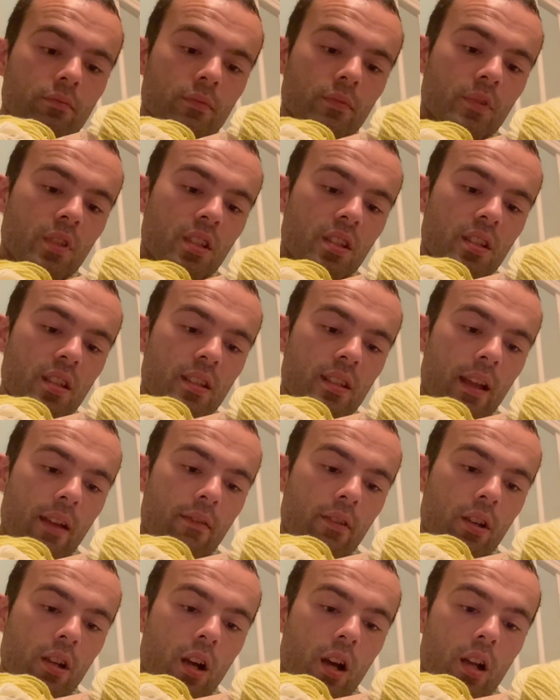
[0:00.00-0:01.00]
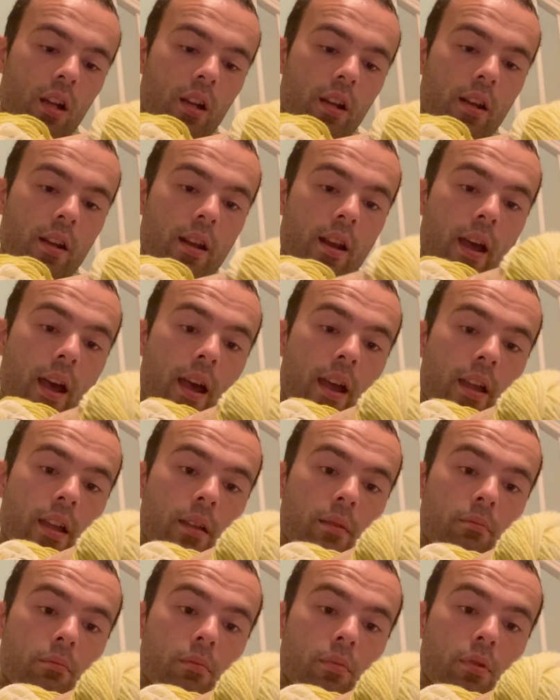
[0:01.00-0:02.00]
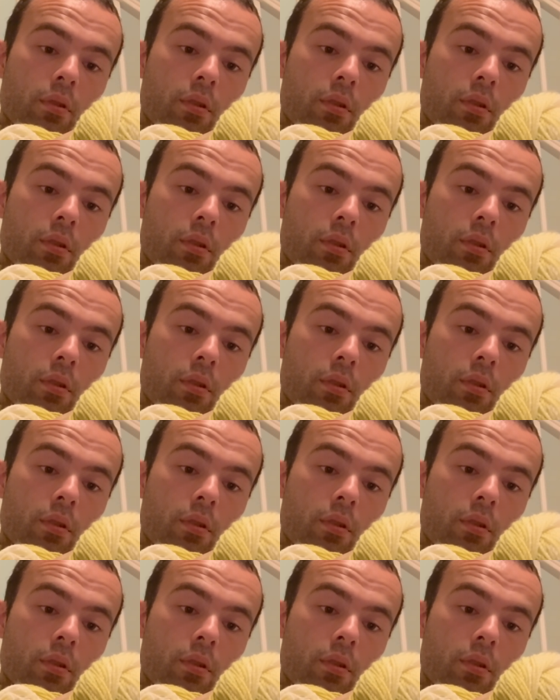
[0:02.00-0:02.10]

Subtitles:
does this have a colour name?